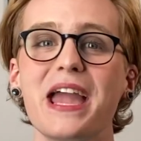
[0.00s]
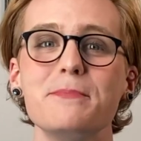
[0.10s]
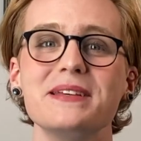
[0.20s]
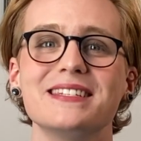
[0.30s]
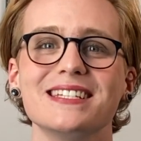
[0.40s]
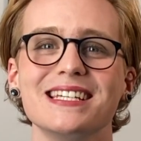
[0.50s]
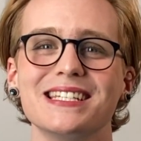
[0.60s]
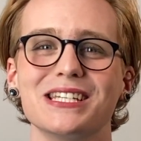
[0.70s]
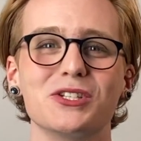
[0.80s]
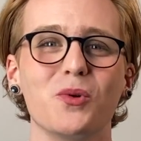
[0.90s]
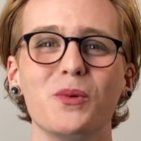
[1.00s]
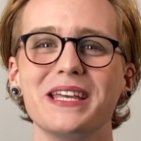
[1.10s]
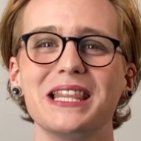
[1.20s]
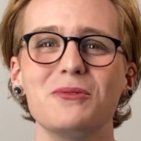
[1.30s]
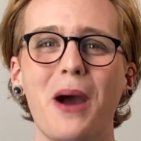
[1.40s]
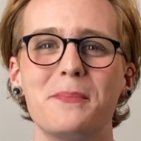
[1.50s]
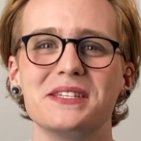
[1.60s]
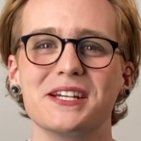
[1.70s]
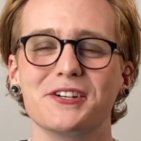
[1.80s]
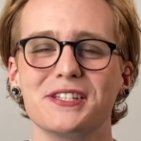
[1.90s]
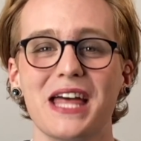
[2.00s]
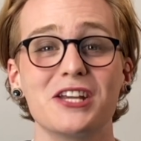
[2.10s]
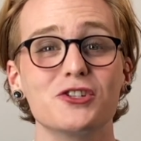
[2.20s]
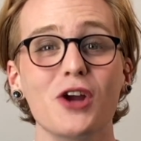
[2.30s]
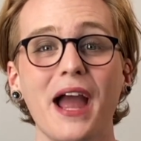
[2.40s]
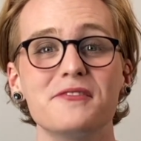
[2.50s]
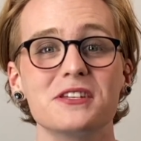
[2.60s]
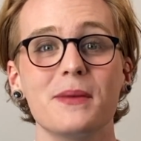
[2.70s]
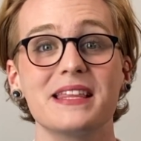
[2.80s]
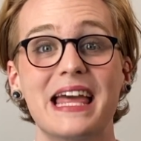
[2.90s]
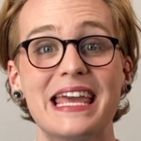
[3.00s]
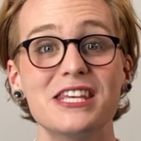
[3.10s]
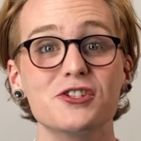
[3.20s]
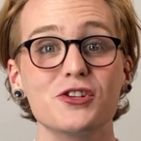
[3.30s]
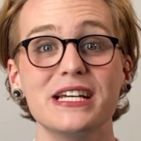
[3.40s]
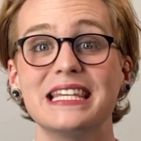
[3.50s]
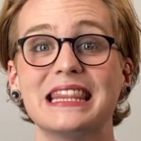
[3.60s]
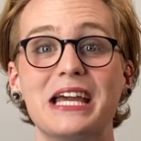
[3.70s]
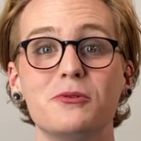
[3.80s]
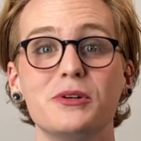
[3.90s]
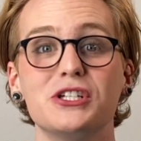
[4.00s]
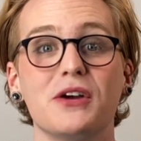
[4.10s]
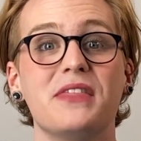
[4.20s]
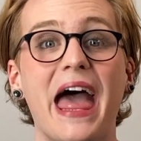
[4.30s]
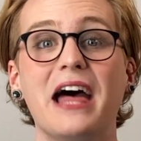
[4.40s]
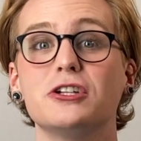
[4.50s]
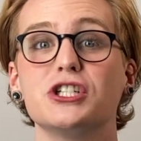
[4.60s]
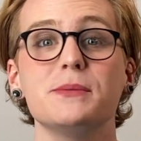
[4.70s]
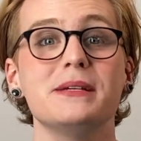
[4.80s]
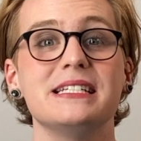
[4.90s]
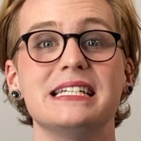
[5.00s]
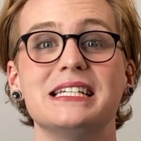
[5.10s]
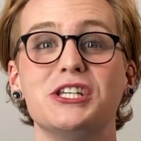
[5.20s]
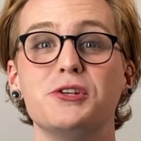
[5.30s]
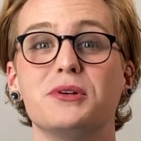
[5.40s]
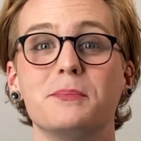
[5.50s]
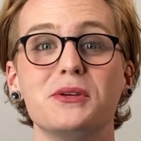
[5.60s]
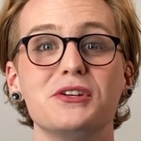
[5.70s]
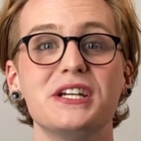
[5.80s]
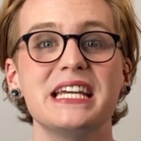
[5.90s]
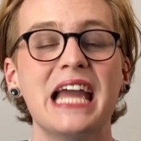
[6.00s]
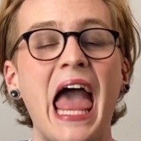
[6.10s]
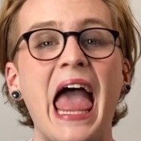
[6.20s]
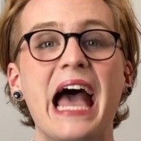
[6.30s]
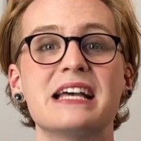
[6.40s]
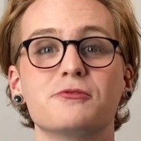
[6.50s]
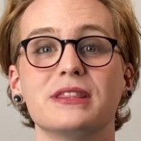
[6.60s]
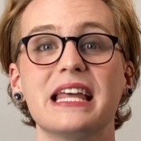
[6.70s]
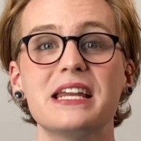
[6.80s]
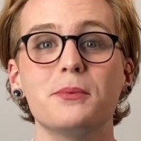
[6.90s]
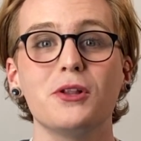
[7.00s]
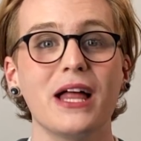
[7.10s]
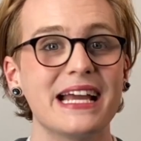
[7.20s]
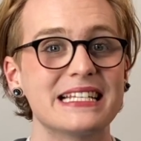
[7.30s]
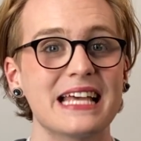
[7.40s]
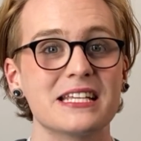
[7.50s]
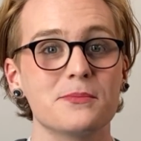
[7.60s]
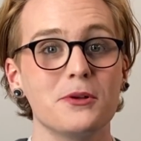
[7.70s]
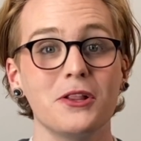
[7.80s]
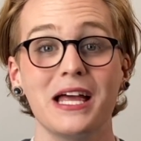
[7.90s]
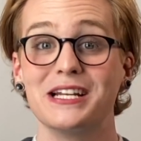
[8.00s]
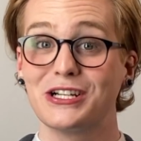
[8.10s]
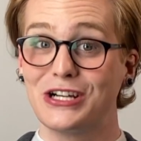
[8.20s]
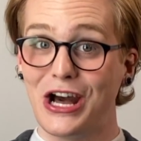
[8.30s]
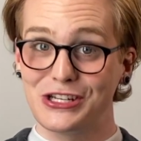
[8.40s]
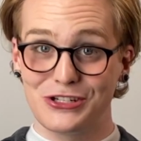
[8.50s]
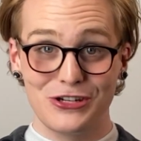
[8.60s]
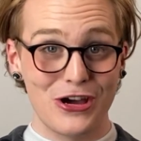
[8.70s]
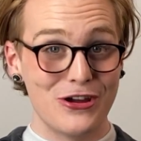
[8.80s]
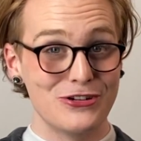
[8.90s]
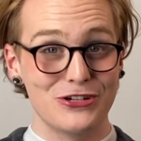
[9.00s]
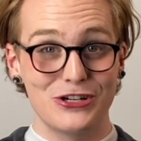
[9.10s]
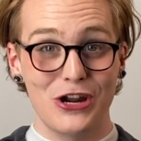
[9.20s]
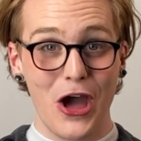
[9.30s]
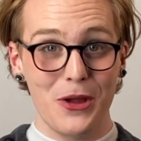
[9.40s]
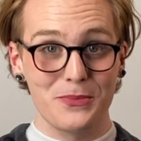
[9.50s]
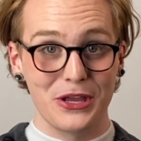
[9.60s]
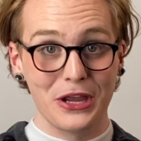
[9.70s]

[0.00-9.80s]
They Be C's is a weekly web series that strives to make the history and language of the LGBTQ community as relatable, accessible, and gosh darn charming